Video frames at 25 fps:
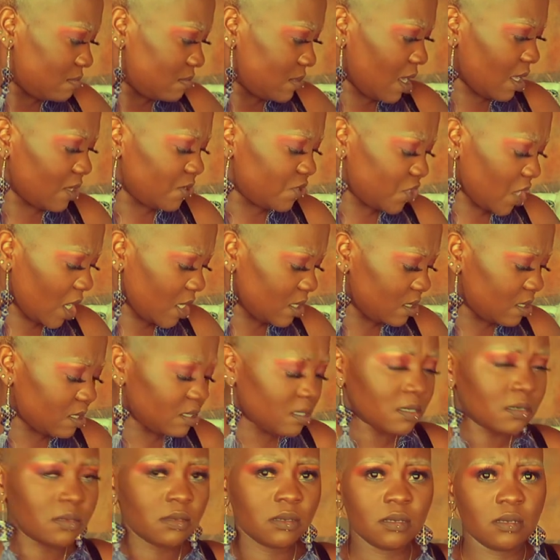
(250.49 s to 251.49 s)
It's just
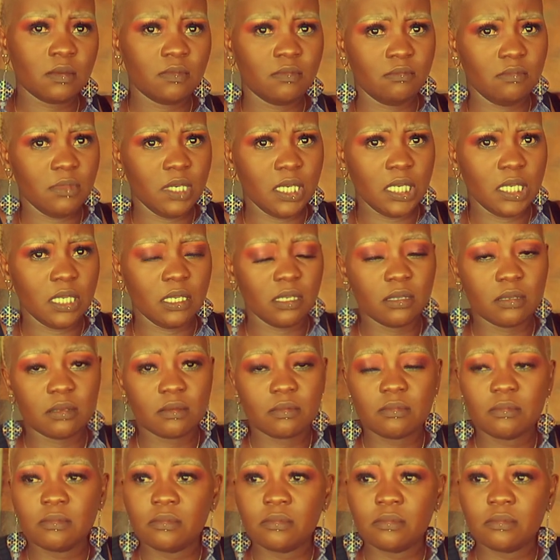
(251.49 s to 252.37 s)
mean.